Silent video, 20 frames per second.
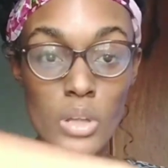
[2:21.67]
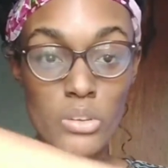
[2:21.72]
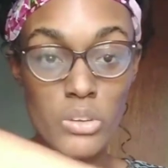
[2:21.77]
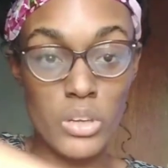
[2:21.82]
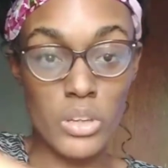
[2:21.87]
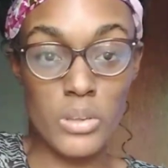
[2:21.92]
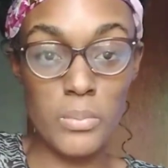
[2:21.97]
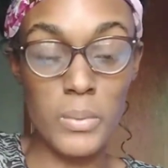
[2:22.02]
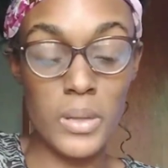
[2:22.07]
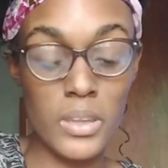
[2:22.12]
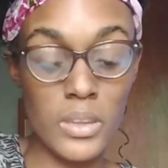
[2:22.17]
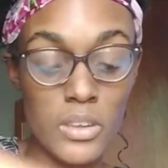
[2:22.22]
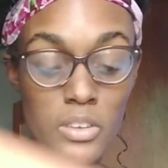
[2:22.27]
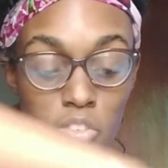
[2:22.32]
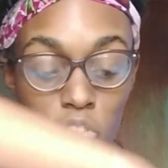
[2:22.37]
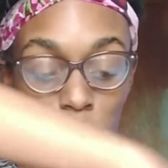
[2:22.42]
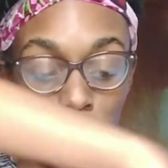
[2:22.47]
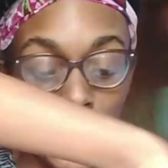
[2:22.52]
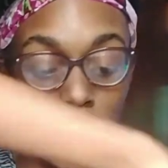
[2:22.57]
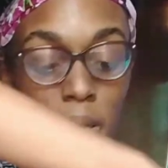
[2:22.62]
Just message
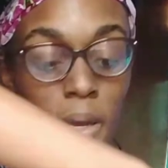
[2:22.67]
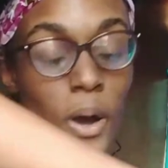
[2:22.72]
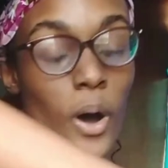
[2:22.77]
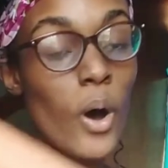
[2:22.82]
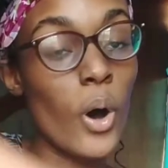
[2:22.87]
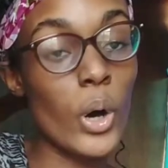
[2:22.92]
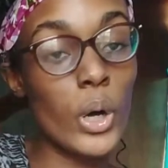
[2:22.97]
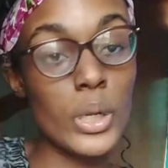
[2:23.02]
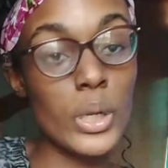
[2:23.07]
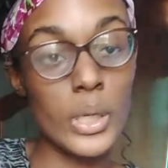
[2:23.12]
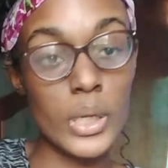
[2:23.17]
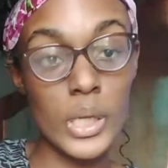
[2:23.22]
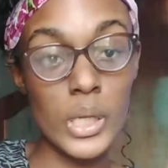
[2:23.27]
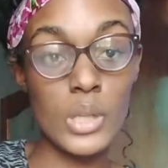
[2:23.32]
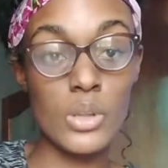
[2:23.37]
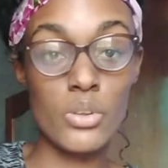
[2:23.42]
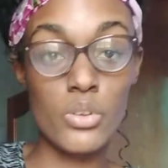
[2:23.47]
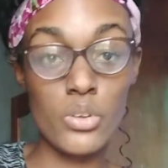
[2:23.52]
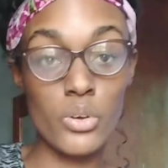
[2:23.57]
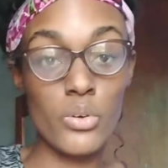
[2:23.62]
me on
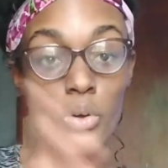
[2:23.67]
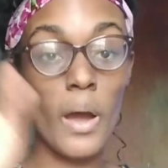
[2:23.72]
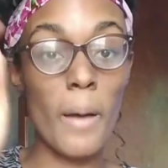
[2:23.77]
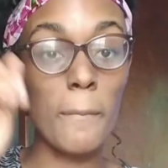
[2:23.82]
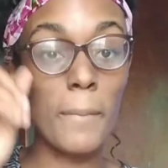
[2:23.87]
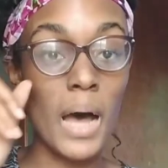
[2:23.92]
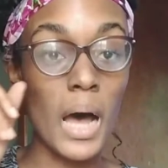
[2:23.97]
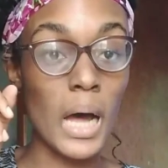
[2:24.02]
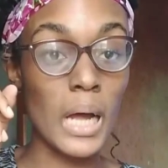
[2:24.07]
Instagram